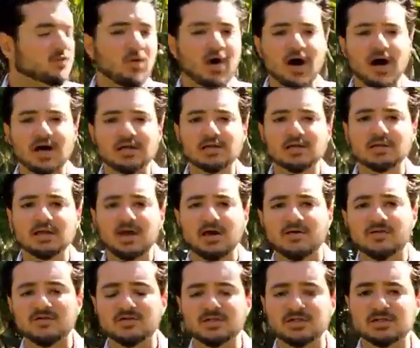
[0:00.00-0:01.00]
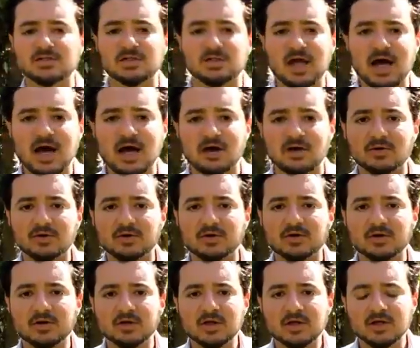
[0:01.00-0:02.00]
why the left is allowed
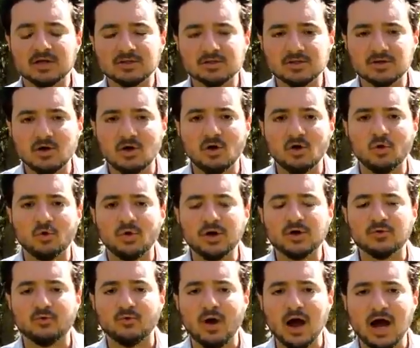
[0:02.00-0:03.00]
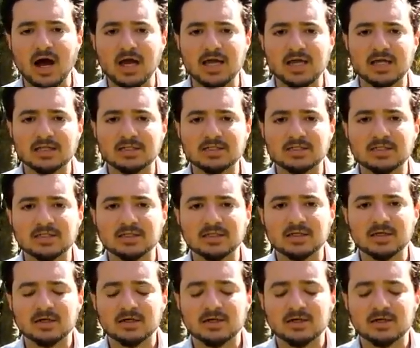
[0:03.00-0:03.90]
to go and riot.